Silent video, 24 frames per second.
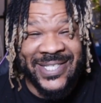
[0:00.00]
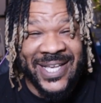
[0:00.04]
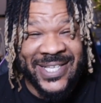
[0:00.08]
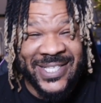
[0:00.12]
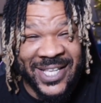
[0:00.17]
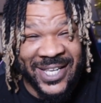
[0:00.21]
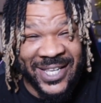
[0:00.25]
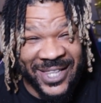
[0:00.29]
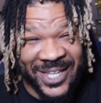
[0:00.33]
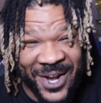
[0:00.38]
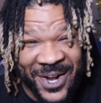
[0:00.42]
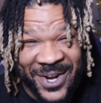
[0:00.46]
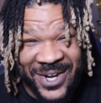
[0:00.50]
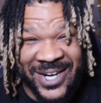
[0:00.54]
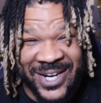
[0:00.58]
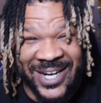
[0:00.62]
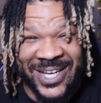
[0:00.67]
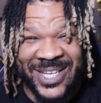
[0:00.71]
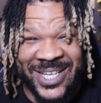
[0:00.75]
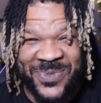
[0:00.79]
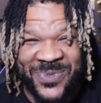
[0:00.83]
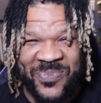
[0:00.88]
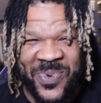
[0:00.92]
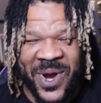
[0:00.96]
a learning
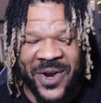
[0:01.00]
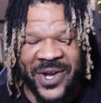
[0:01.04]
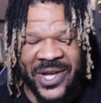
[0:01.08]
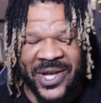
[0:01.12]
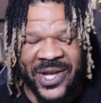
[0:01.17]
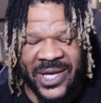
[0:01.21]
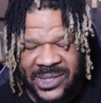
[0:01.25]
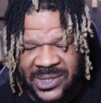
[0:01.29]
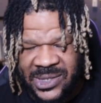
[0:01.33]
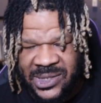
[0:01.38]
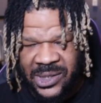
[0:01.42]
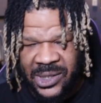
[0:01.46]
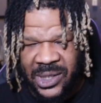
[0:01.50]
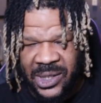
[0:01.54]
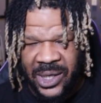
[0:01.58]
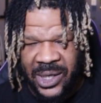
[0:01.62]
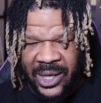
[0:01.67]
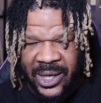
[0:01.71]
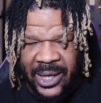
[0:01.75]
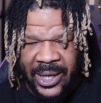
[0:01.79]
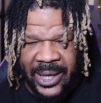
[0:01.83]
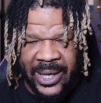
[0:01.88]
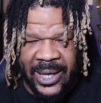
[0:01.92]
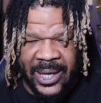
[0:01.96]
experience
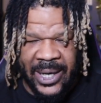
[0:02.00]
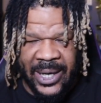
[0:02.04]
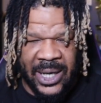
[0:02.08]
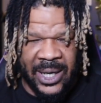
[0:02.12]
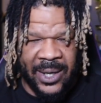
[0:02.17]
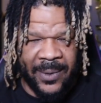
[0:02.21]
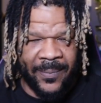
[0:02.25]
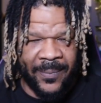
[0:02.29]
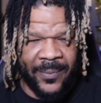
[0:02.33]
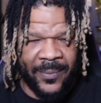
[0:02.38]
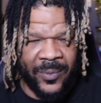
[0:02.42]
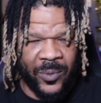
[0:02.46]
and um,